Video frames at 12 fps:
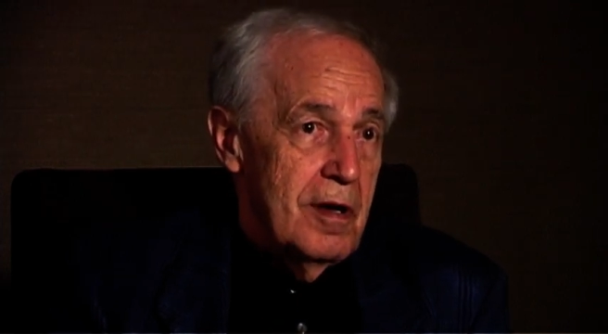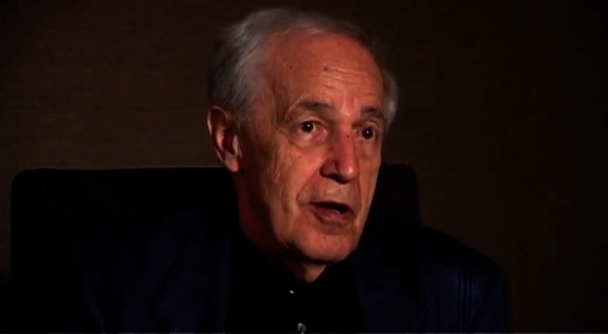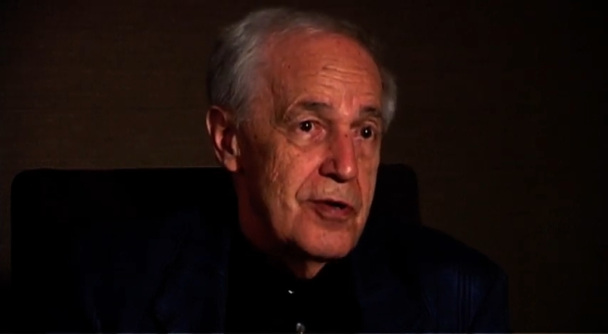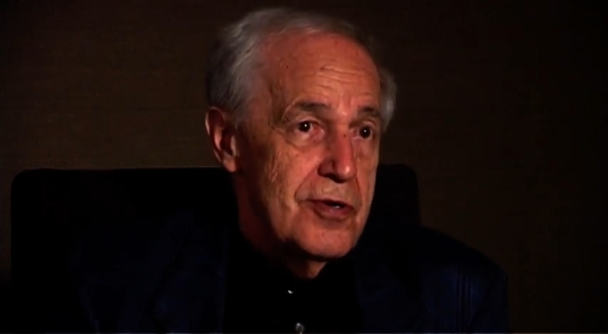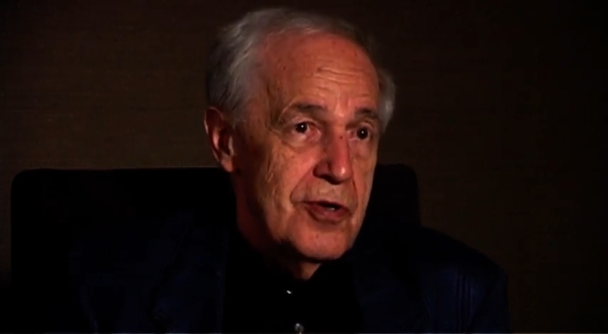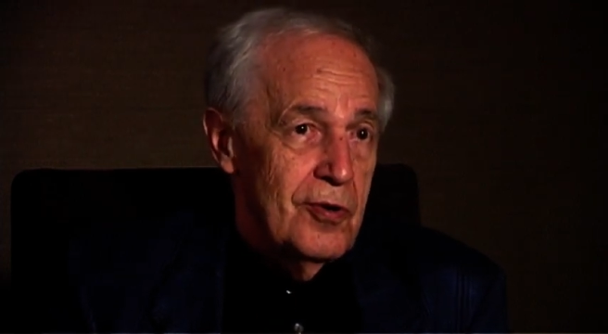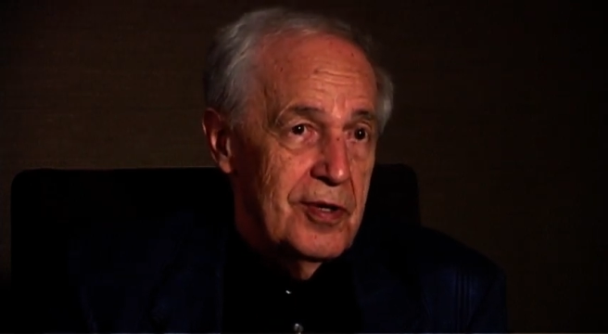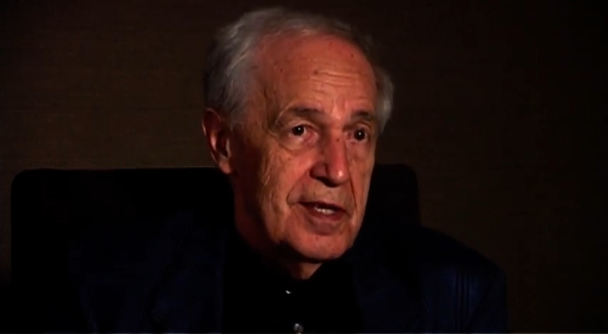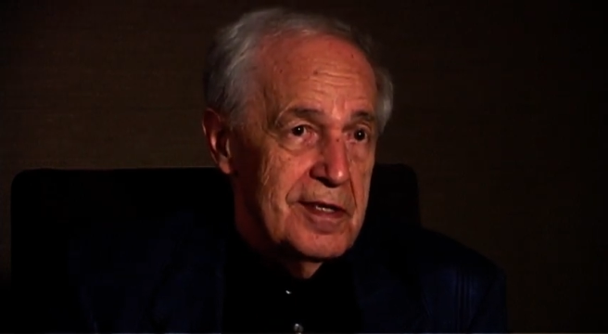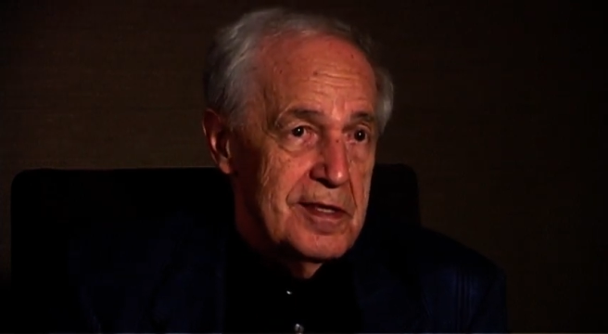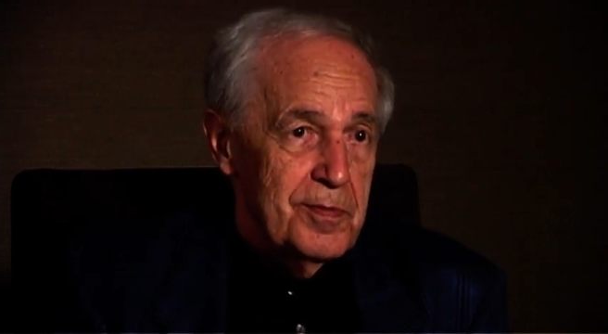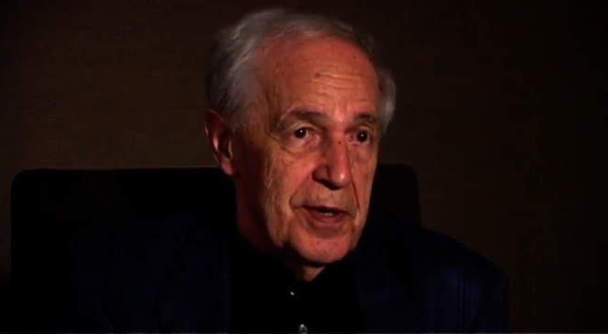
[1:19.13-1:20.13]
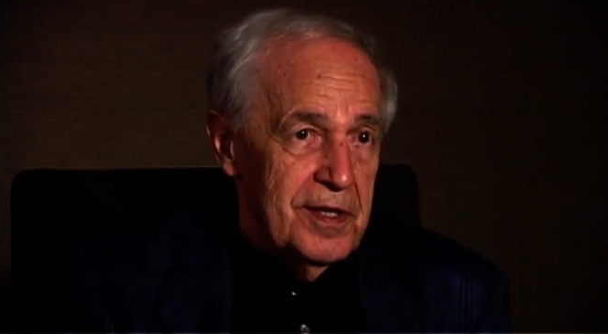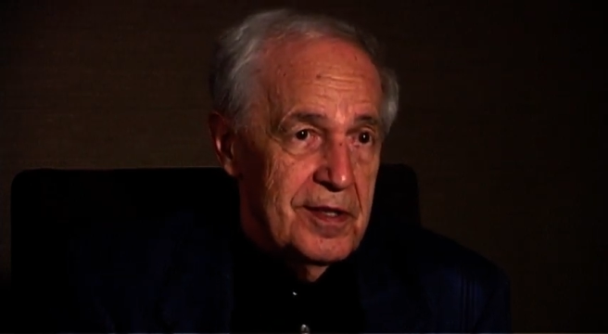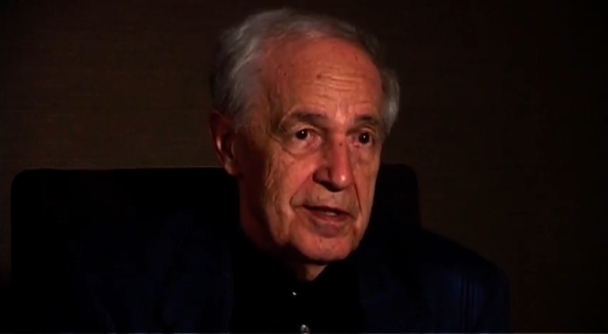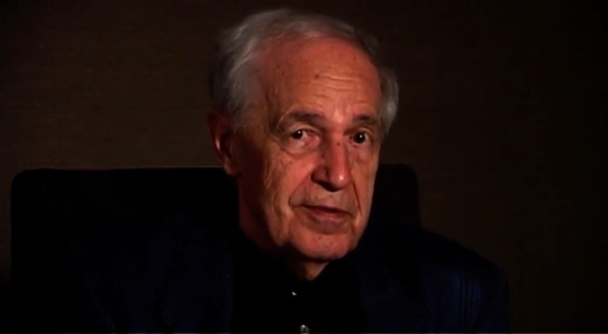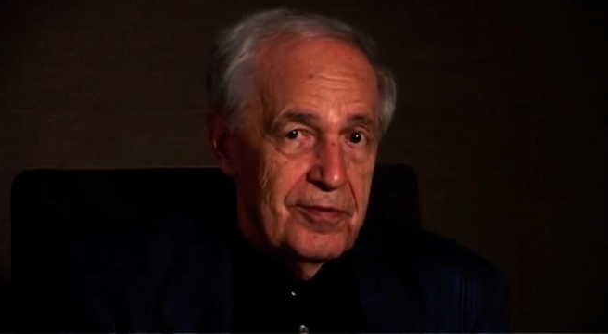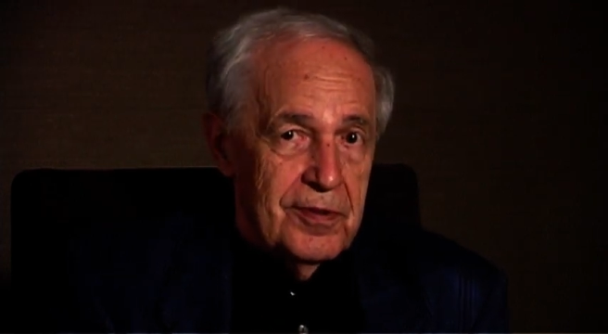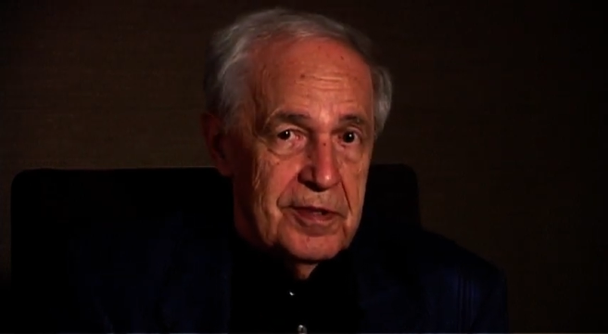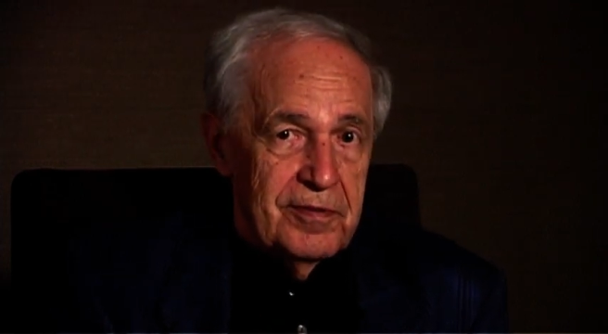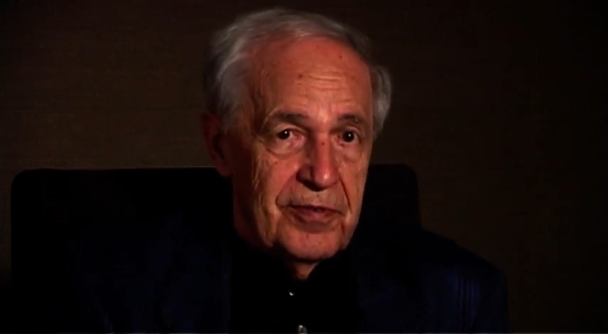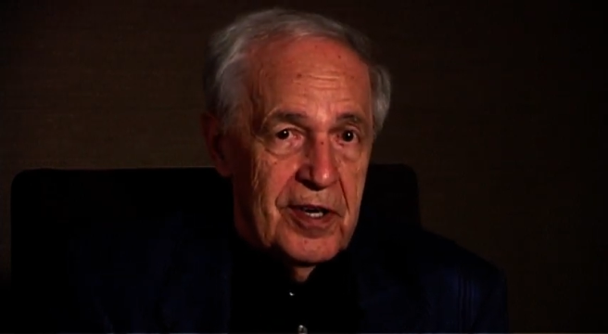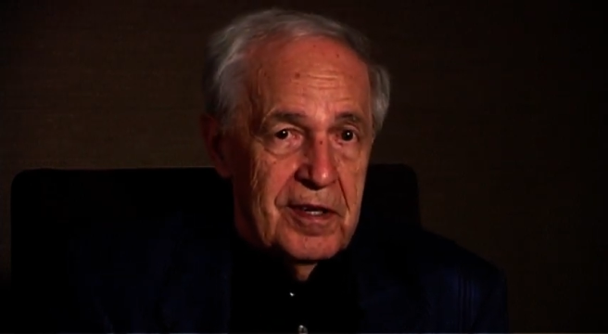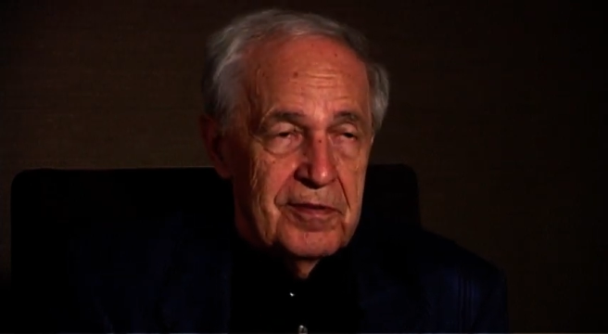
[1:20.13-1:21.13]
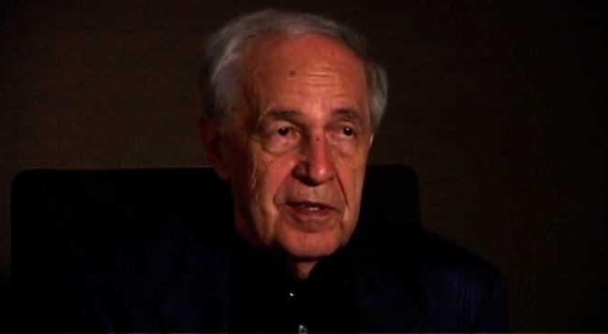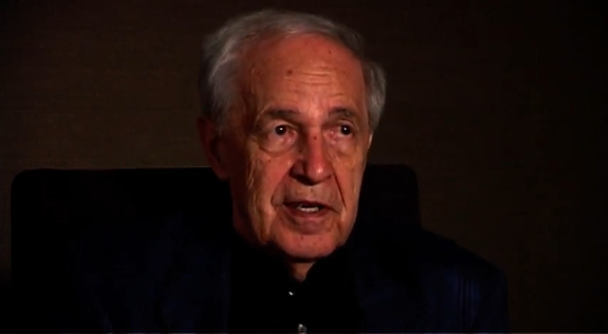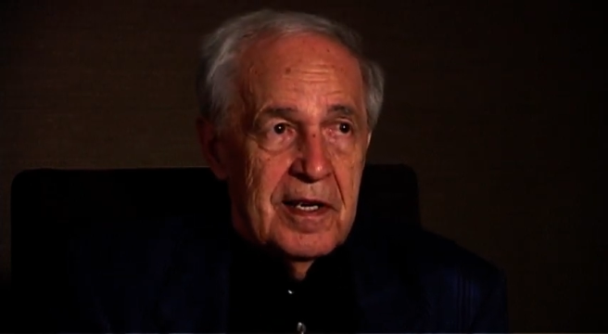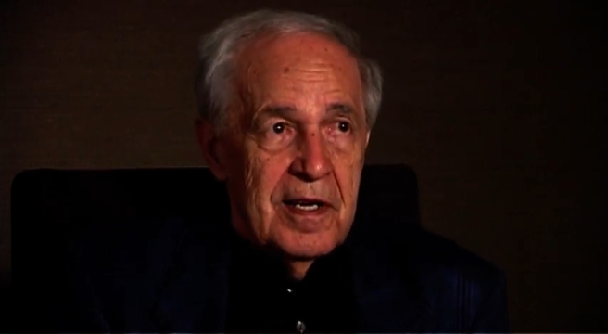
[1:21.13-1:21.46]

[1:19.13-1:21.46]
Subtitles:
unknown at this period, 45,